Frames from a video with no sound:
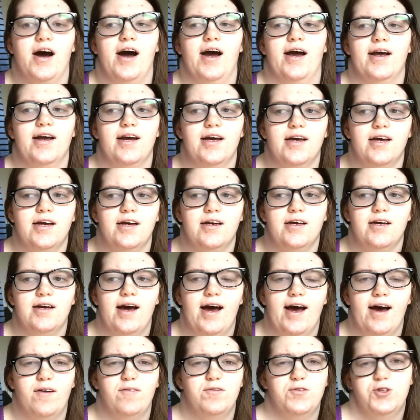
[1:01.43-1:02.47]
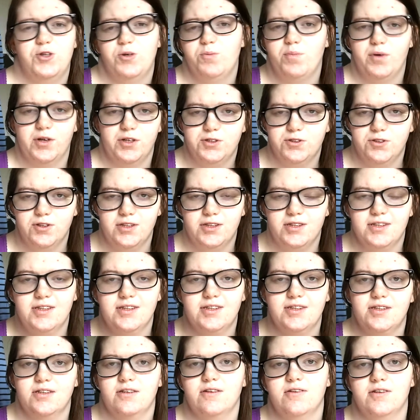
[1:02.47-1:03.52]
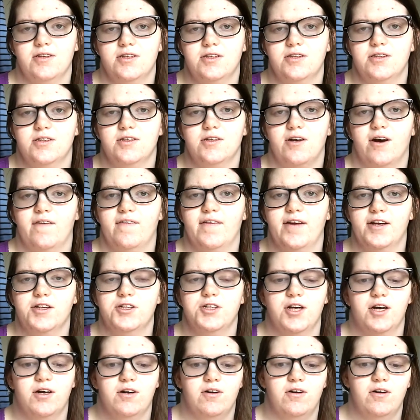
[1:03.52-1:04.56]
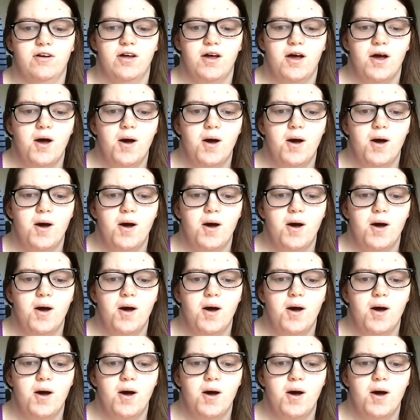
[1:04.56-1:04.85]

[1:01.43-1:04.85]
I have 2 Pinterest series on that channel.